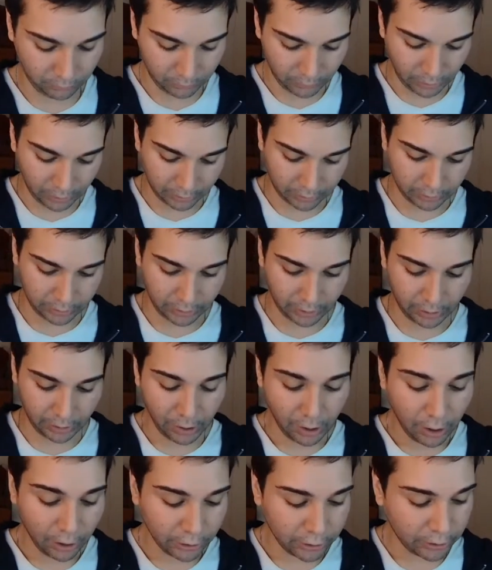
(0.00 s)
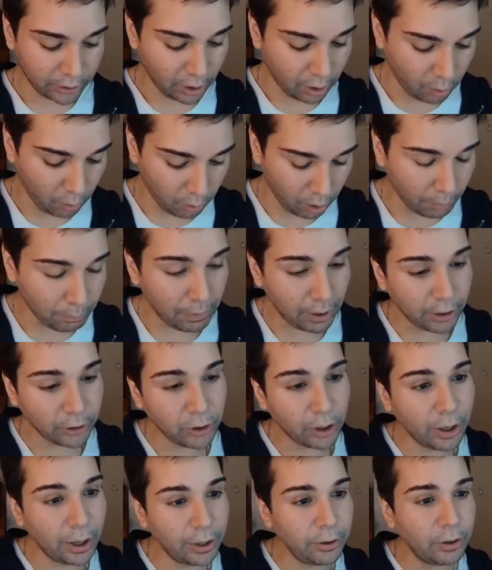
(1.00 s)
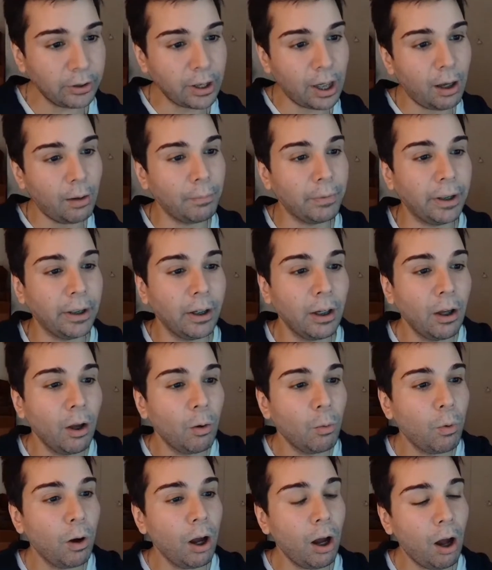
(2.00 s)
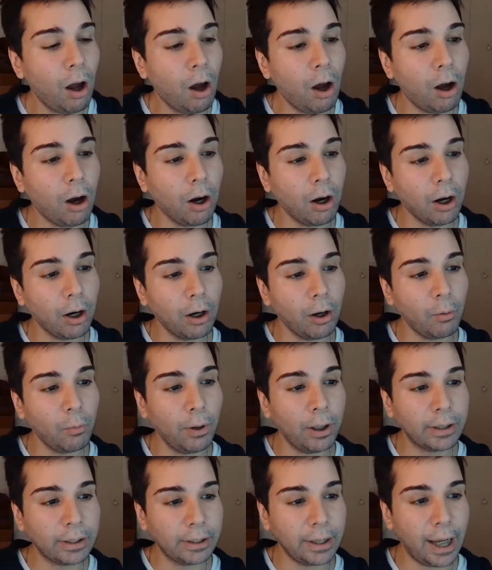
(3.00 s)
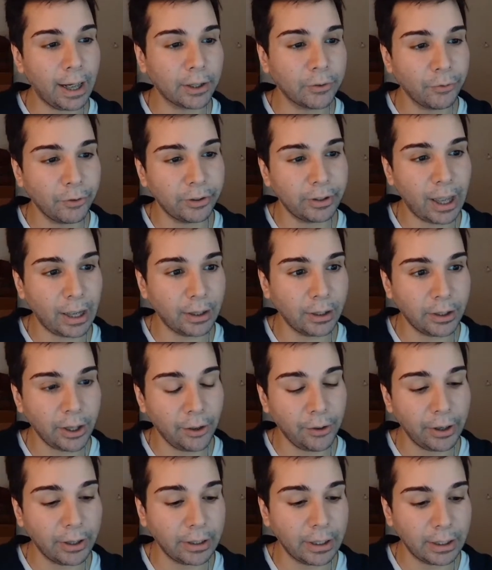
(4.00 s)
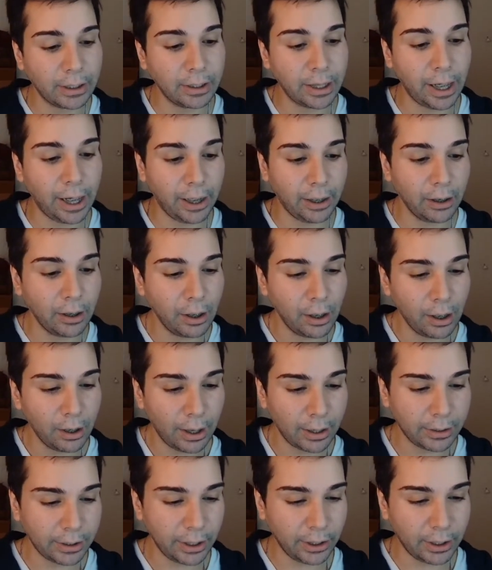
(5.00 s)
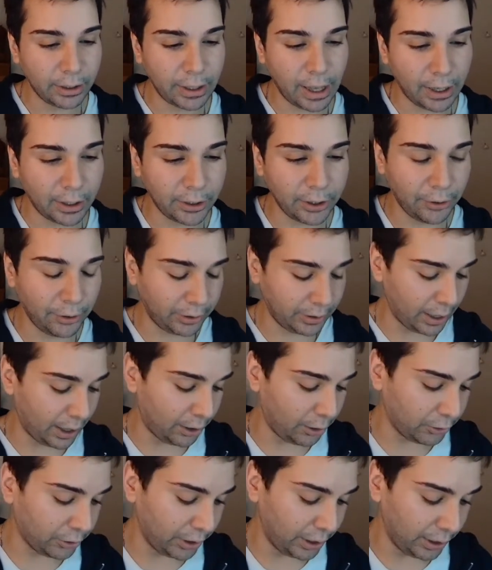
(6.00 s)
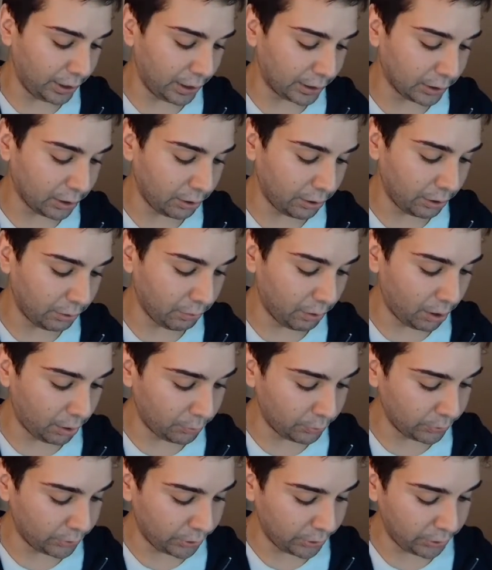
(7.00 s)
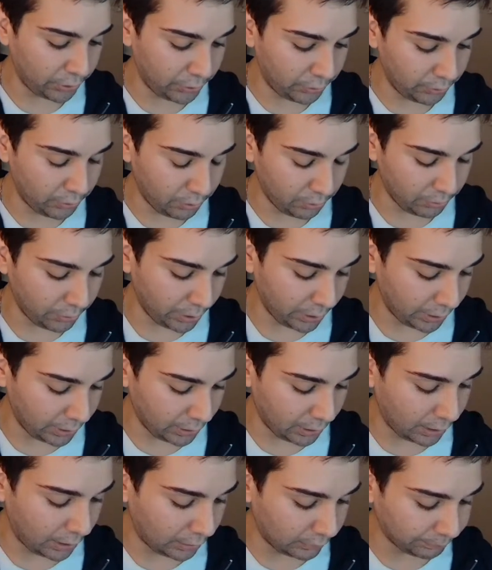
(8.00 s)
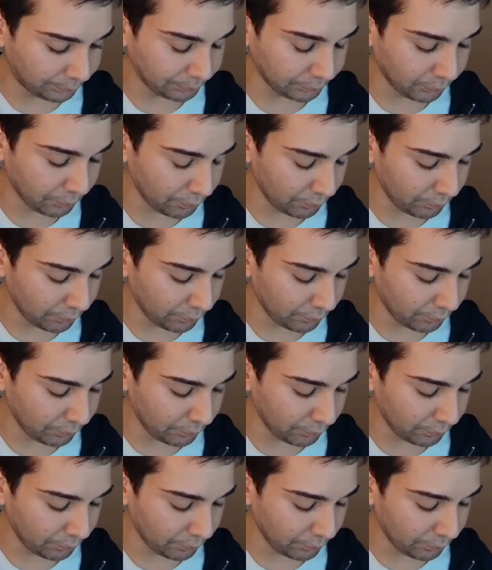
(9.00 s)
Let's see. So, Metatron, can you tell me what's next for Sagittarius this day? Let's see the Sagittarius energy that's going around you. All right.